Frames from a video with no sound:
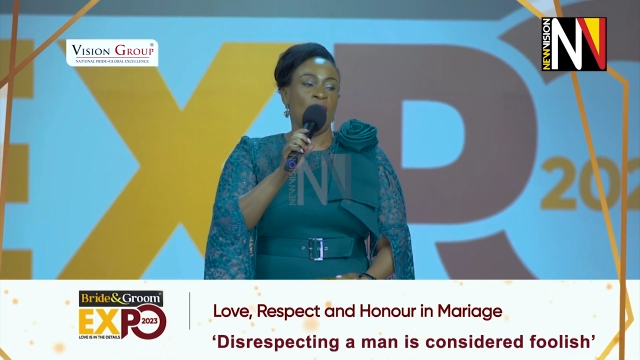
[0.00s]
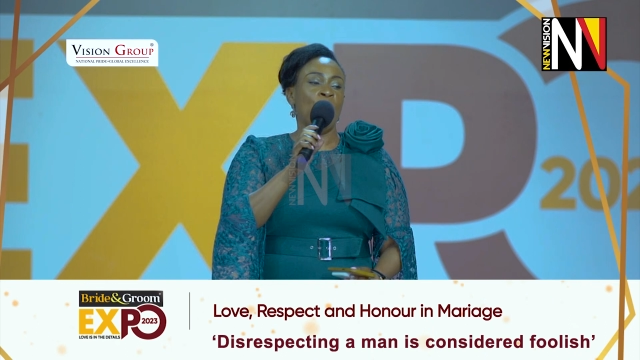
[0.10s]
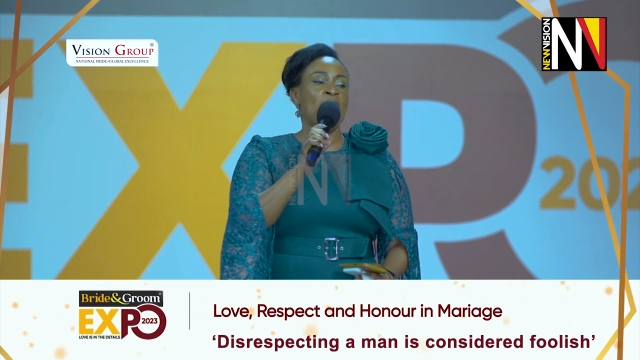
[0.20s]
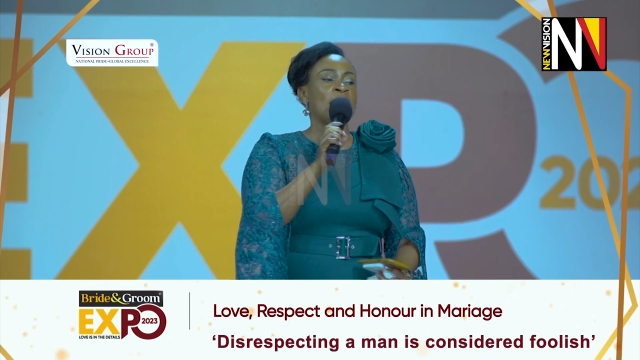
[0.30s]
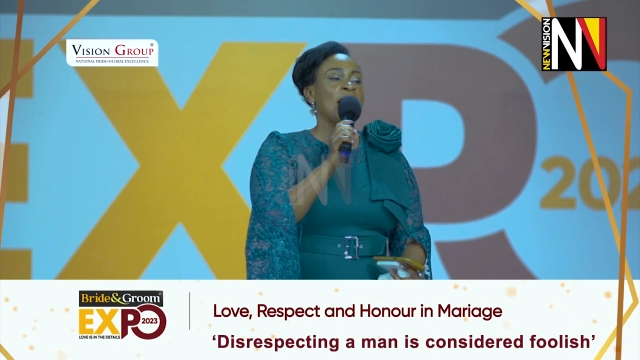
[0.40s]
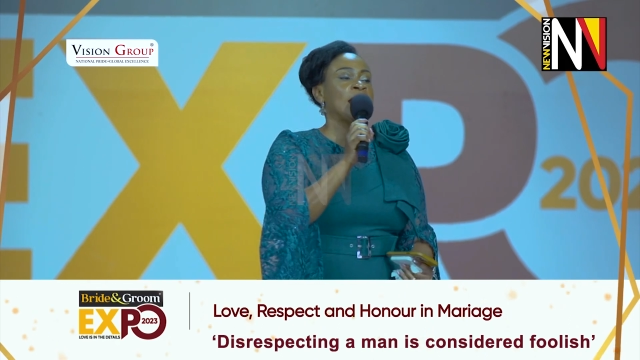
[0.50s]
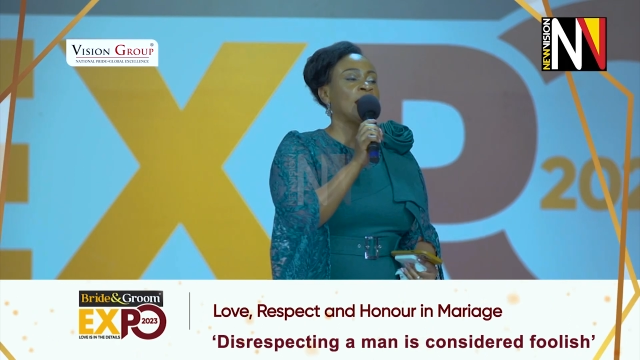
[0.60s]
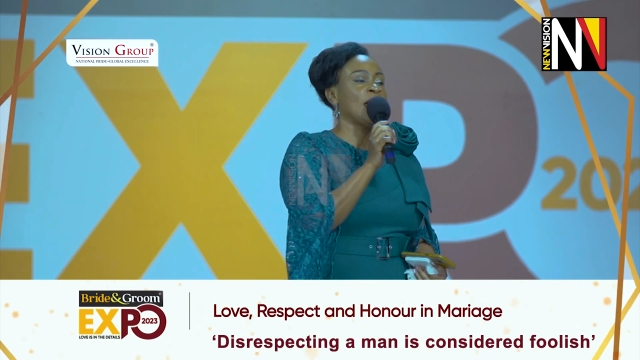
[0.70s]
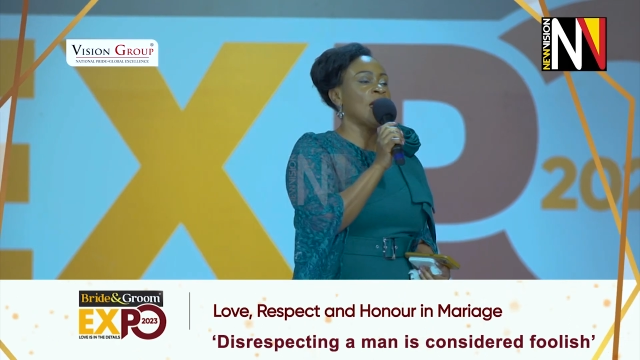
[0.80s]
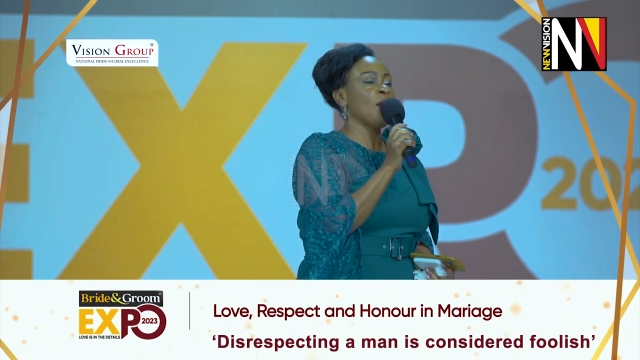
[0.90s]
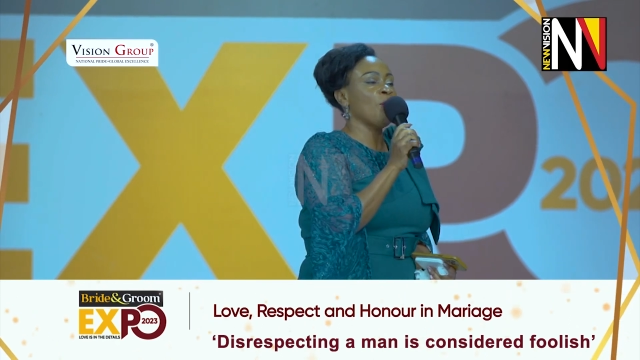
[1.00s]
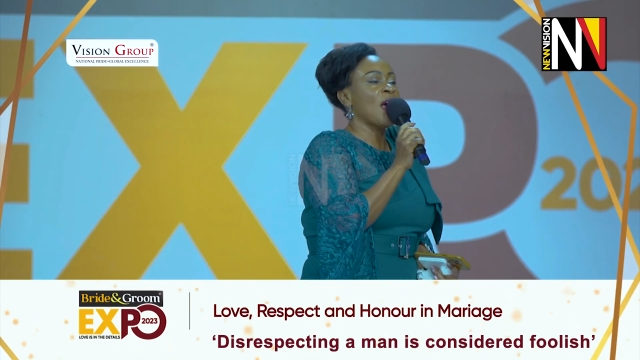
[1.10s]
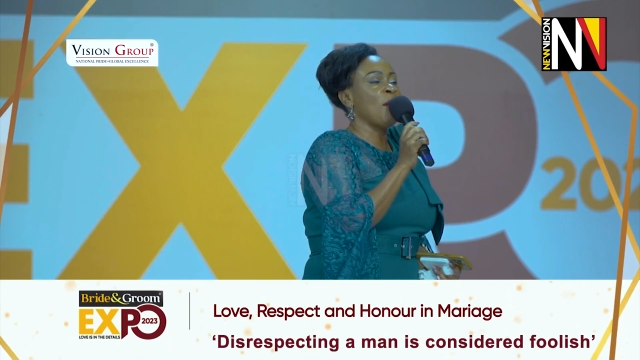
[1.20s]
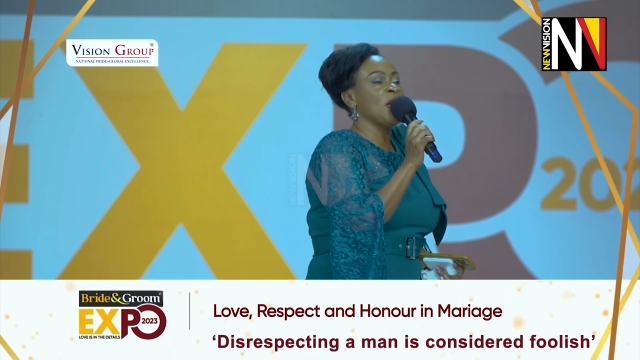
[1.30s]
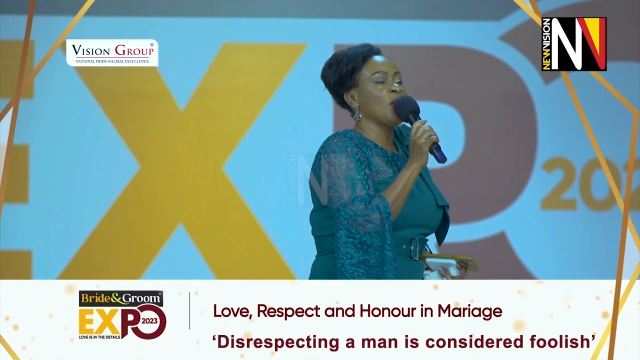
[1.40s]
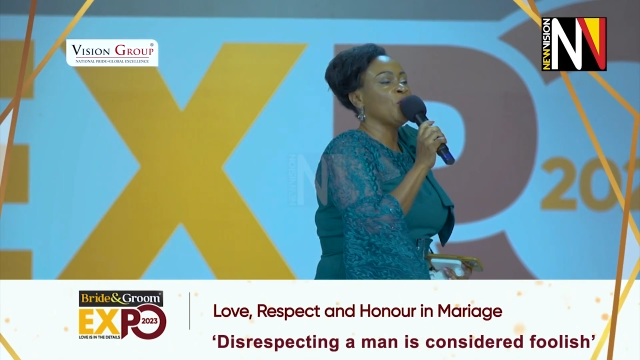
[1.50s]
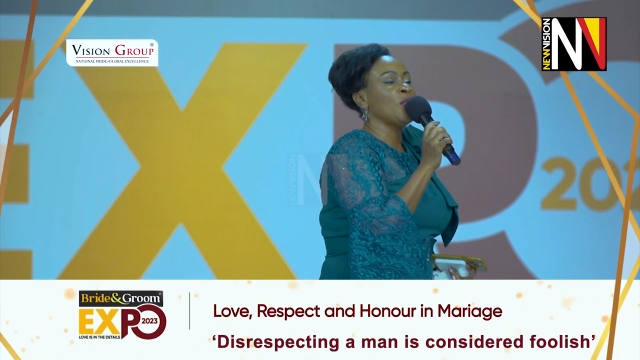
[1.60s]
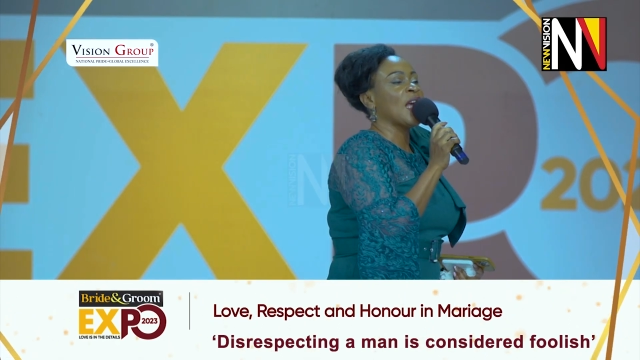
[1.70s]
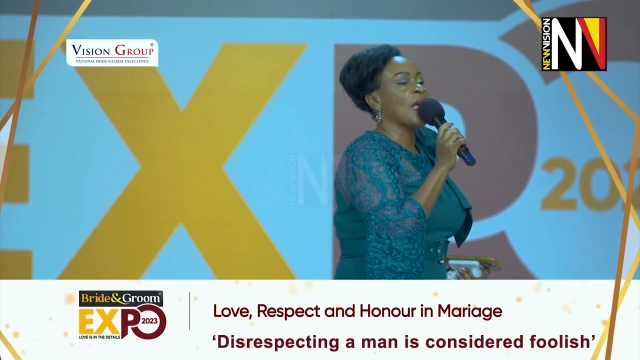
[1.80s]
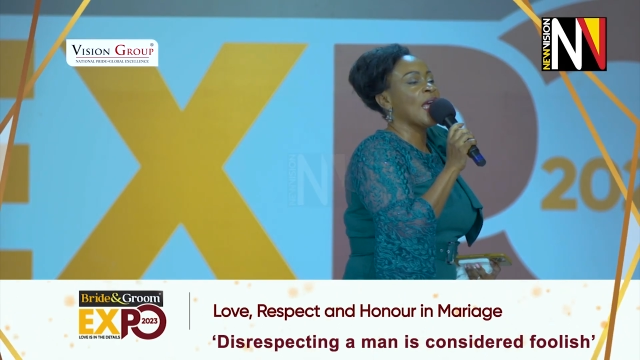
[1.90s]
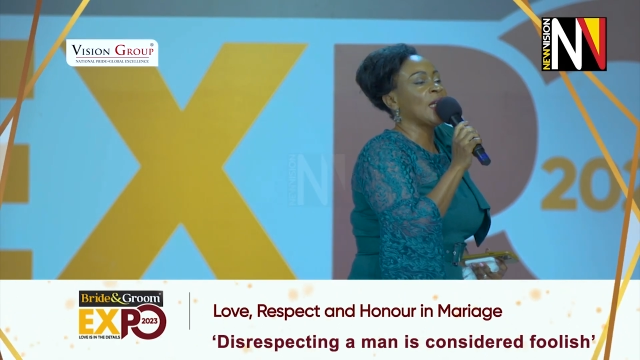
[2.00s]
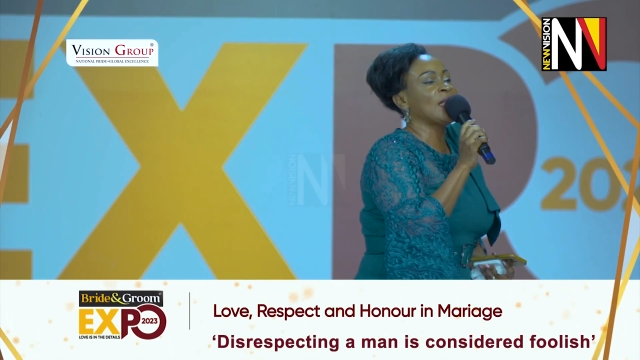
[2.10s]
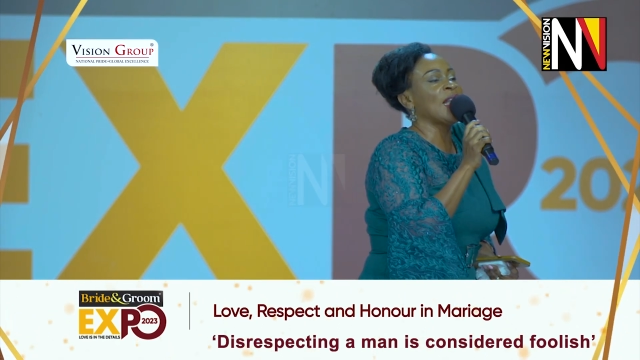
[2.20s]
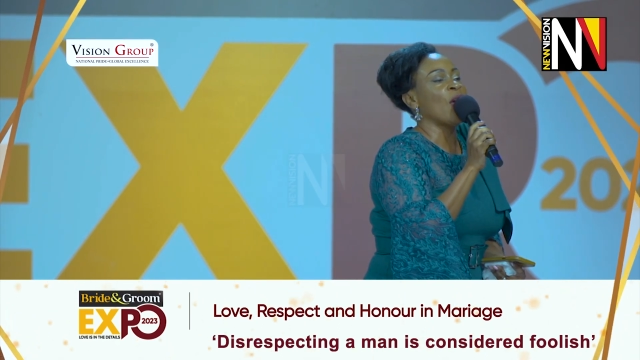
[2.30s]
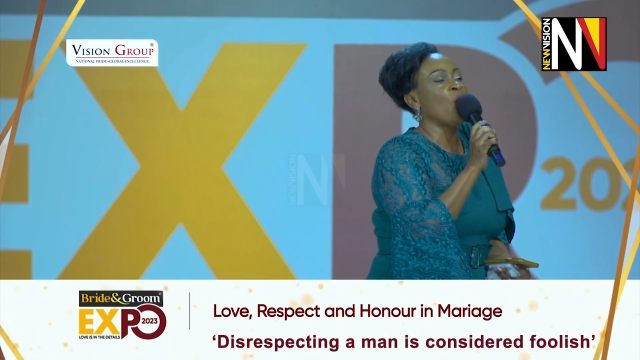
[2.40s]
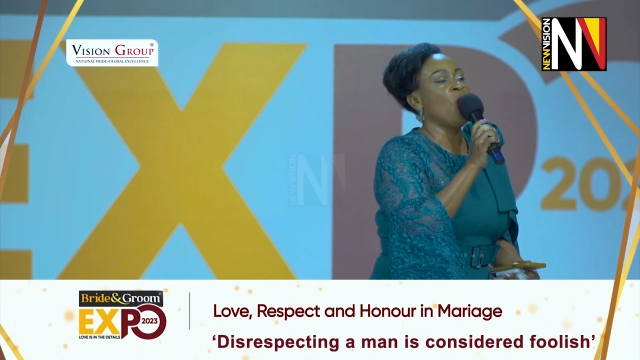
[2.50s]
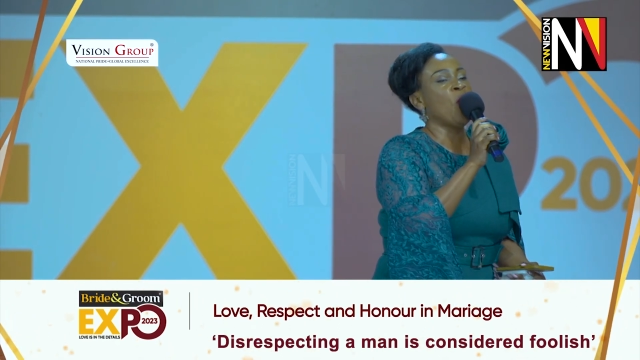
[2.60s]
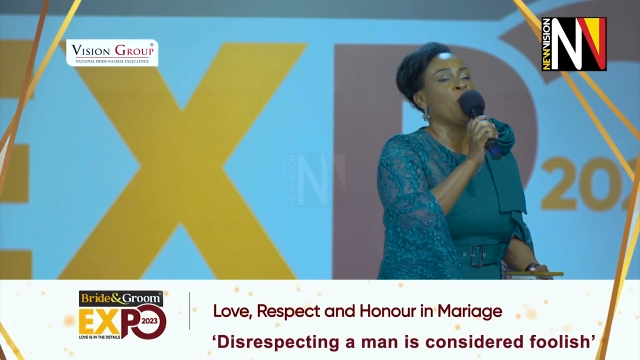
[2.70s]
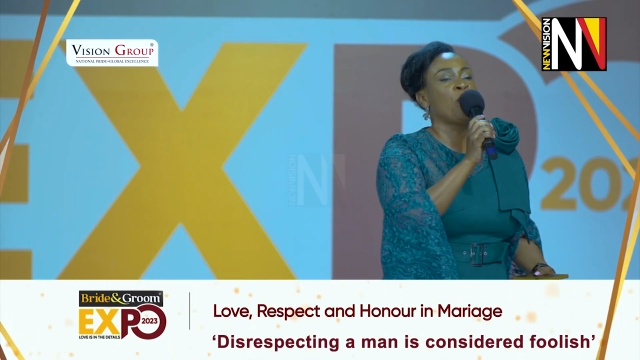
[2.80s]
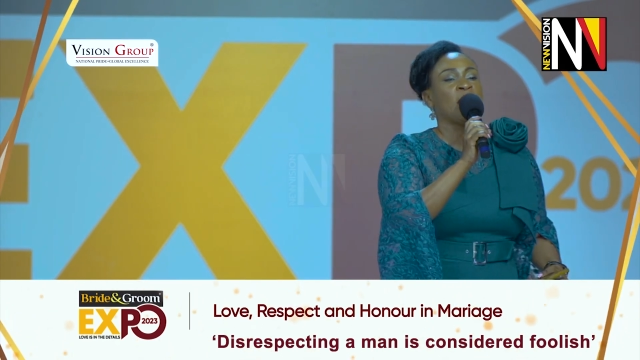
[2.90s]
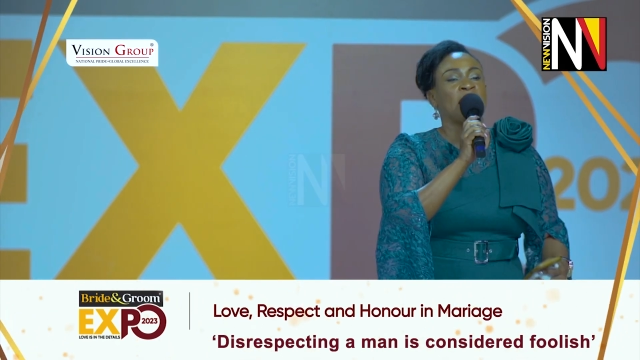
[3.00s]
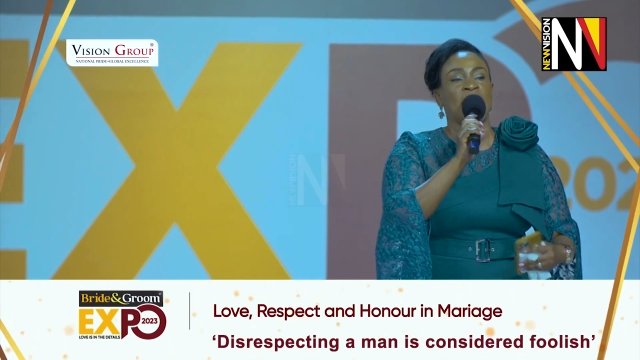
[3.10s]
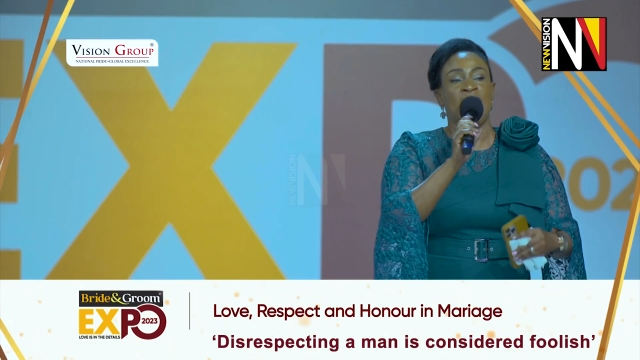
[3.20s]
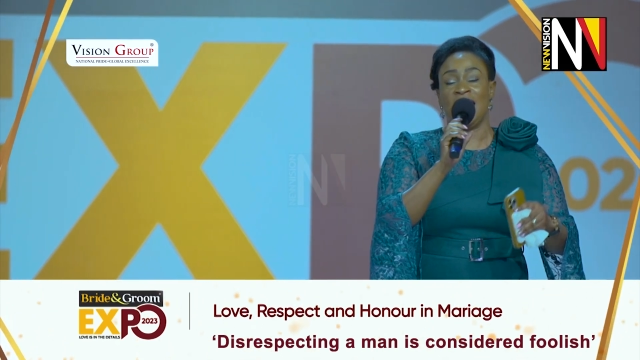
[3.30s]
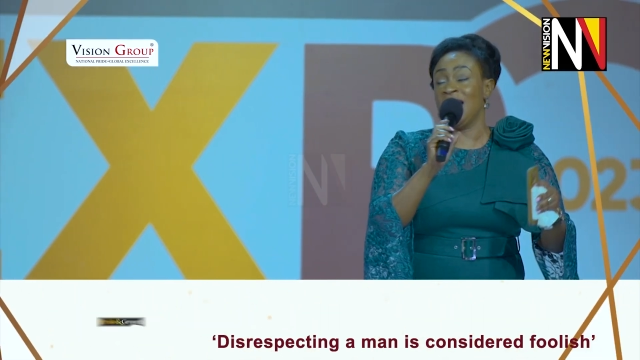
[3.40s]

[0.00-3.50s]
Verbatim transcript: when they see him coming to the gate, they all pretend,